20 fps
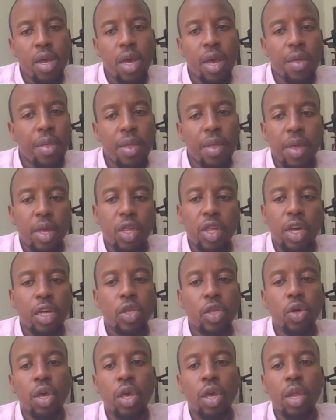and then they
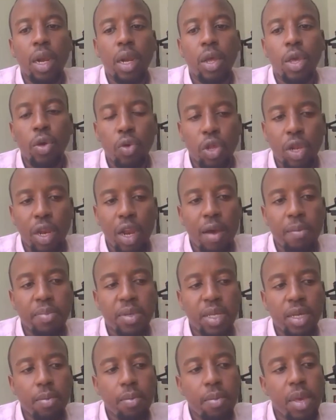charge a huge lump
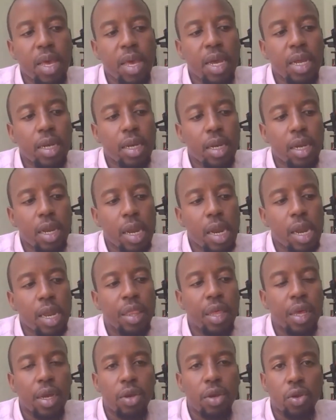sum, yet
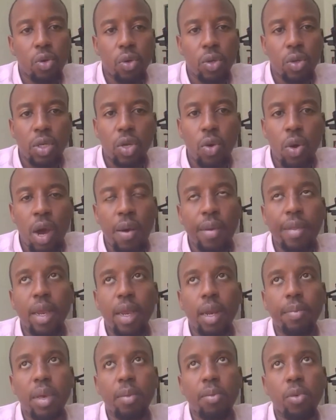they don't know how
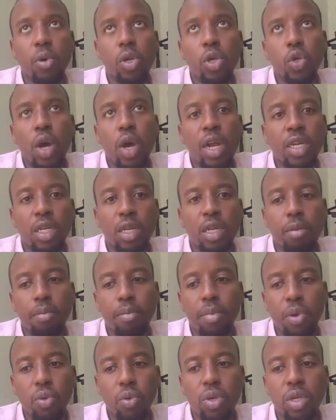they'll be able to
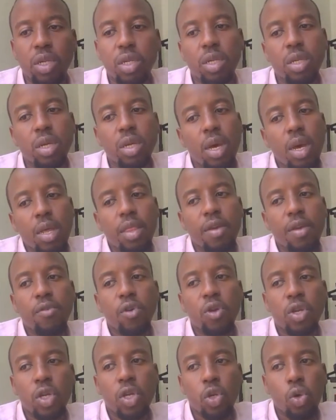attribute they've
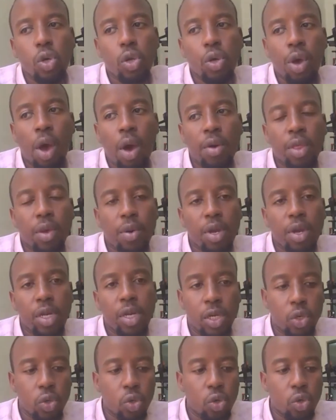not told you how they want
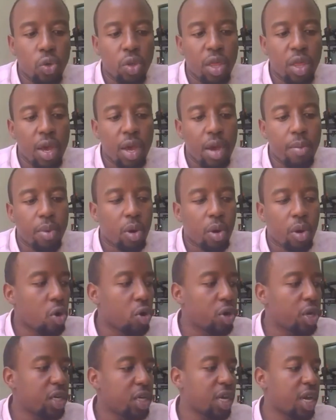to do their
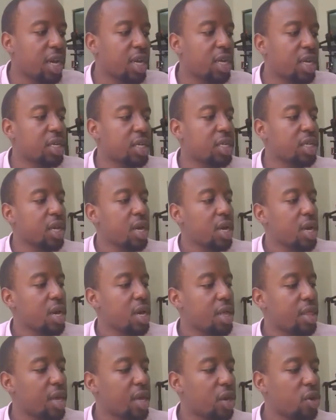content,
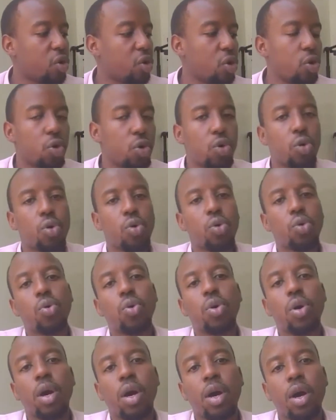they don't
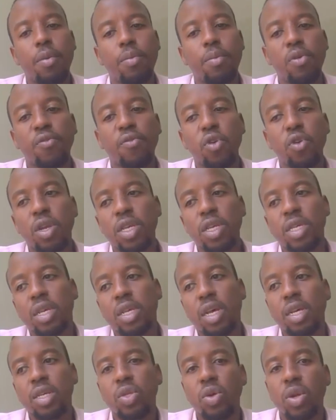know, you've not
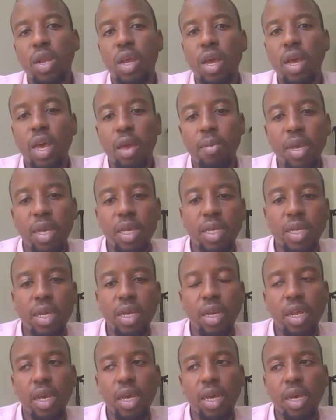discussed on A, B,
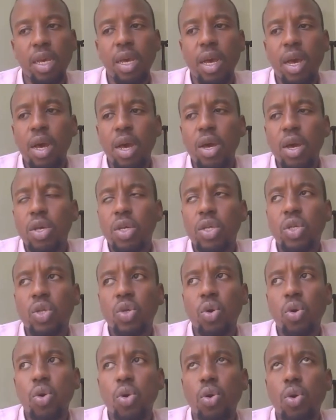C, D.
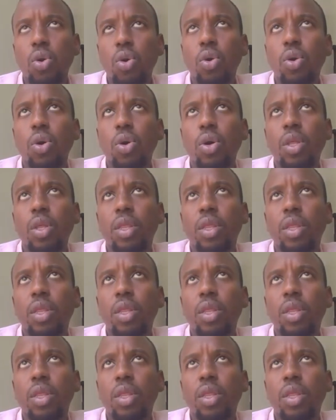So